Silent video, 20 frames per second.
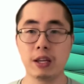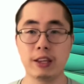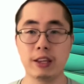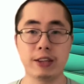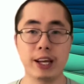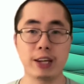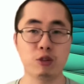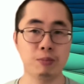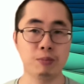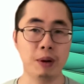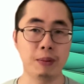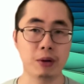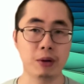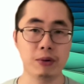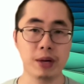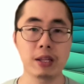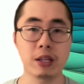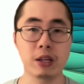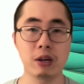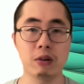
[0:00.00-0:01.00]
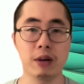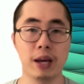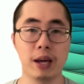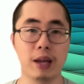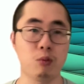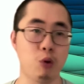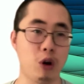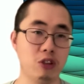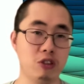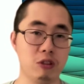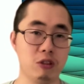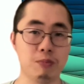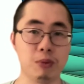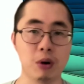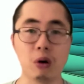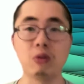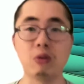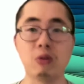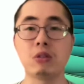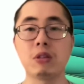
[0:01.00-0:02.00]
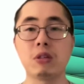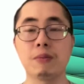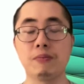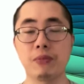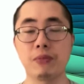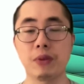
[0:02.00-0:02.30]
National Public Radio, and Washington Post.